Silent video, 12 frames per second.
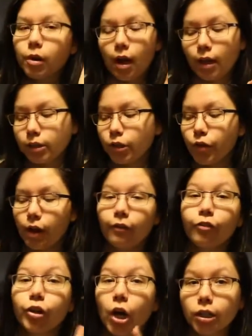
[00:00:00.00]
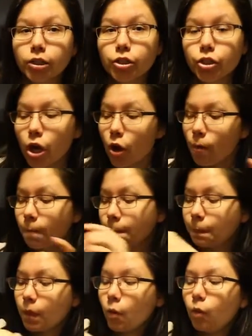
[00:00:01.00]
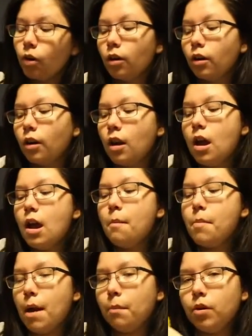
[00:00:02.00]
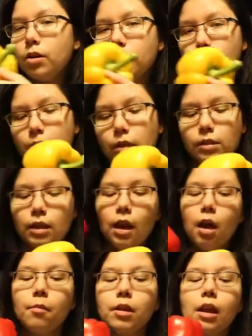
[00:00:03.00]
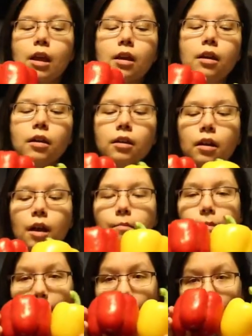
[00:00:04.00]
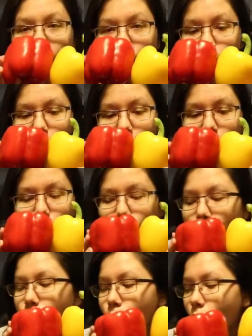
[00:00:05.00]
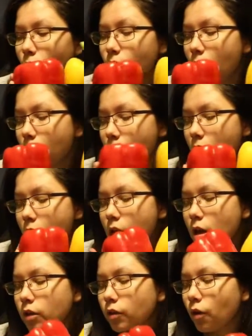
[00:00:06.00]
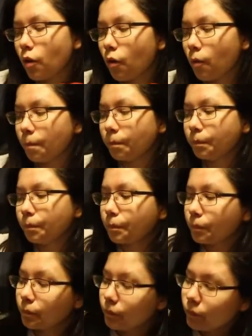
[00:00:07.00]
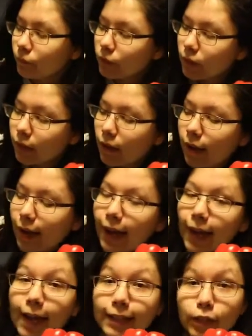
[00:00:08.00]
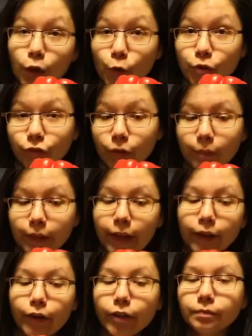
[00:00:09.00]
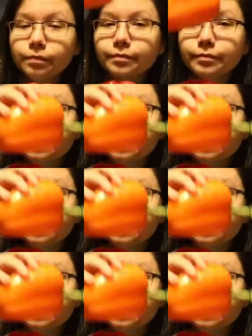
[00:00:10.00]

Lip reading: from Costco that I forgot to show were peppers, because they come in like a bag of like 3 or 4 of them. So I got those from there.